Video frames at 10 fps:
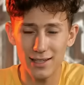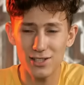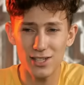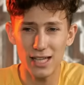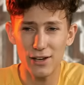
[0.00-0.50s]

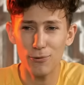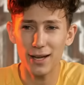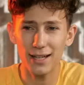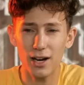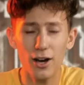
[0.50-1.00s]
let's see. If
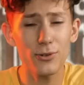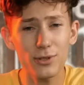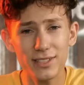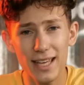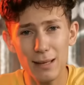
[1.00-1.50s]
we had
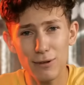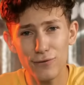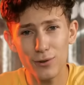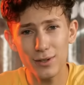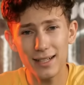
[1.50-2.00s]
100k
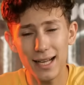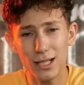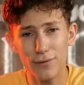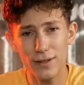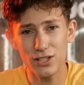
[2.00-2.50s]
before the
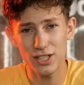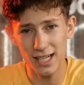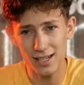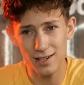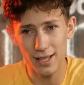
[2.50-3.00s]
end of this
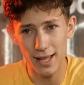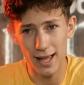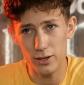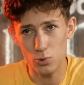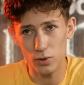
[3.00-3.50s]
year,
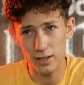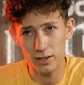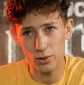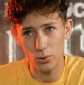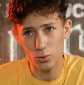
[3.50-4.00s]
I
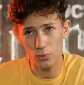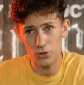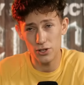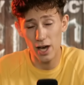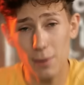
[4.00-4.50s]
will
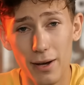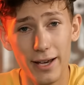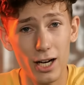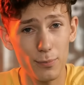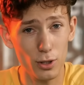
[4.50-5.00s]
dye my hair